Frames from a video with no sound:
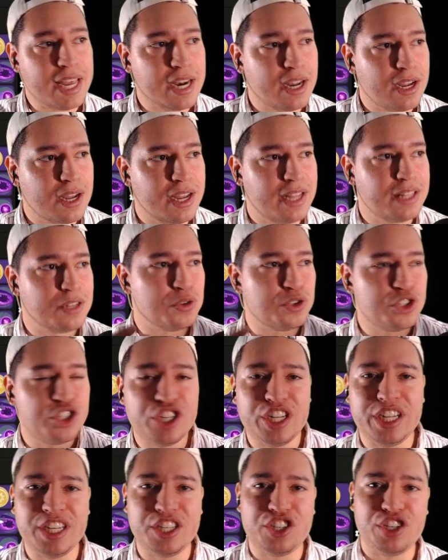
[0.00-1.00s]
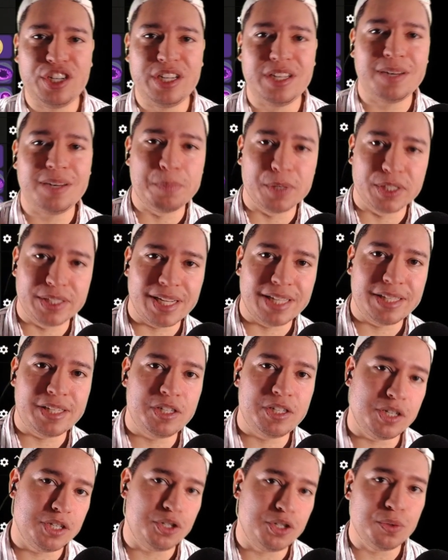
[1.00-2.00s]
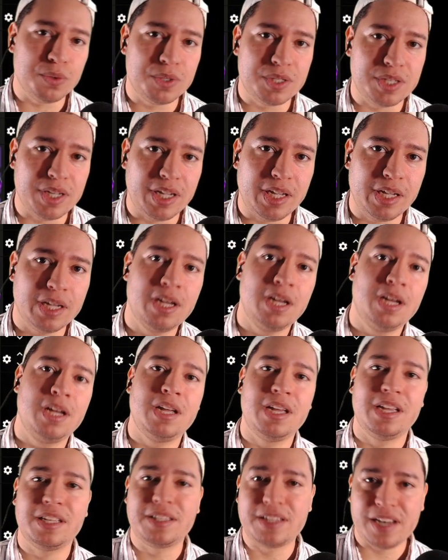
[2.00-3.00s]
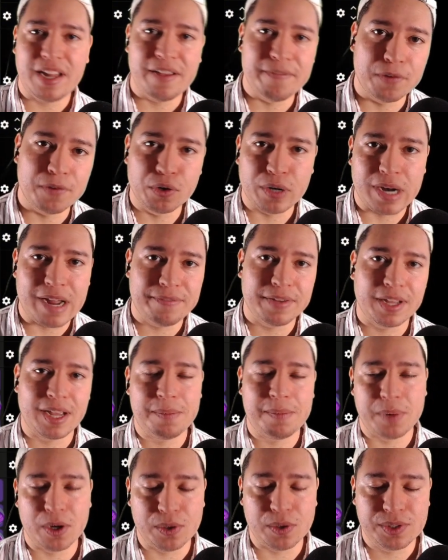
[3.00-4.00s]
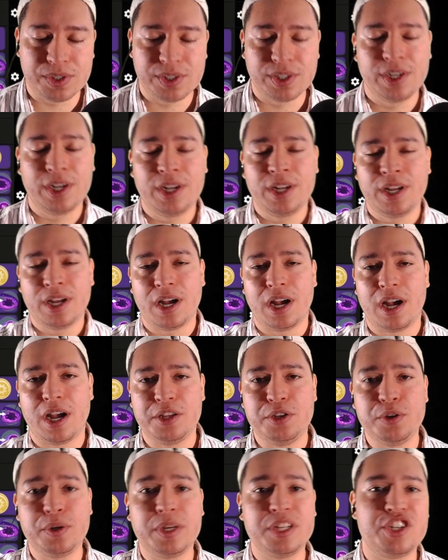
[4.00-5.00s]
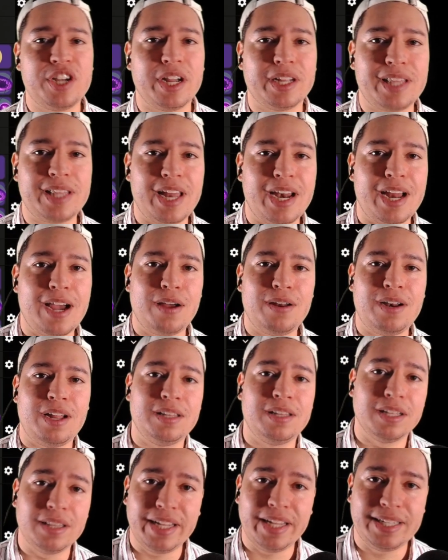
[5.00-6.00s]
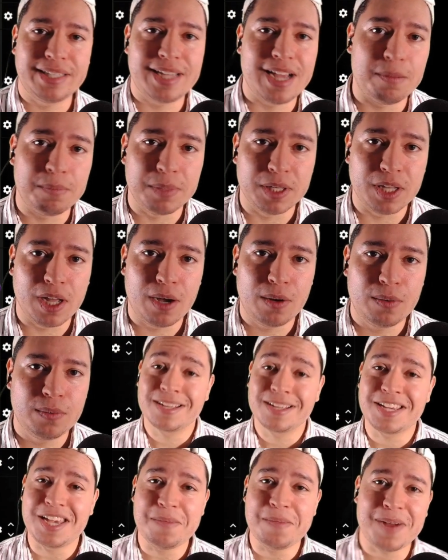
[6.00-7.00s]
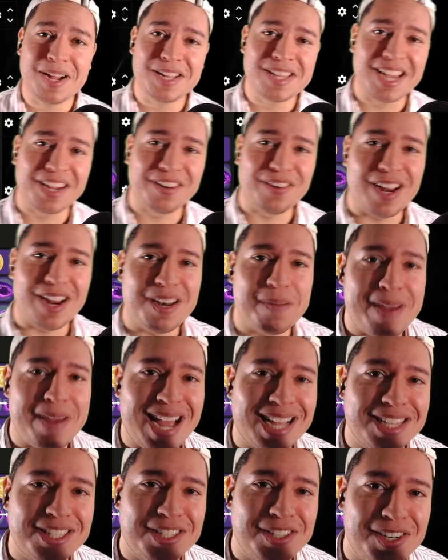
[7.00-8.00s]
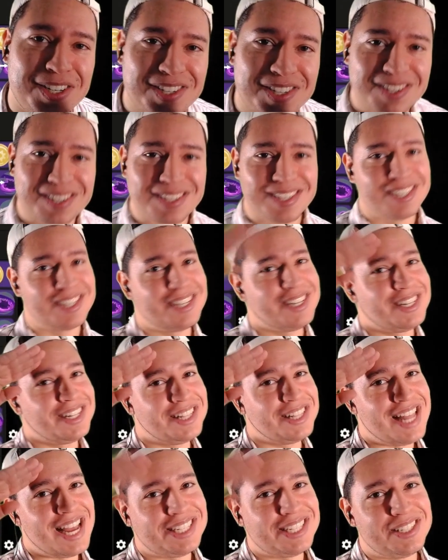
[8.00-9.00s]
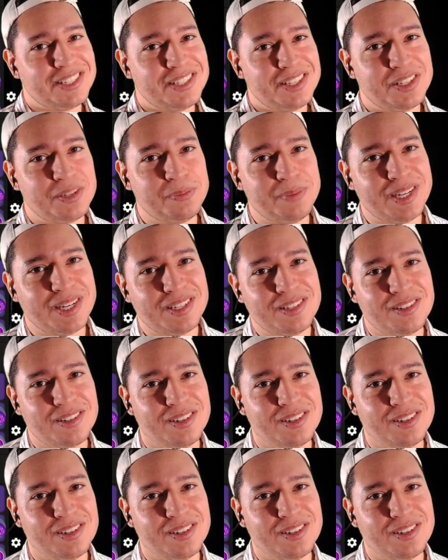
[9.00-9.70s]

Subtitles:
and those cheat sheet percentages you see. It's an infographic I post. You can check that out in the link down below. Keep on that grind, Masters. Class is dismissed.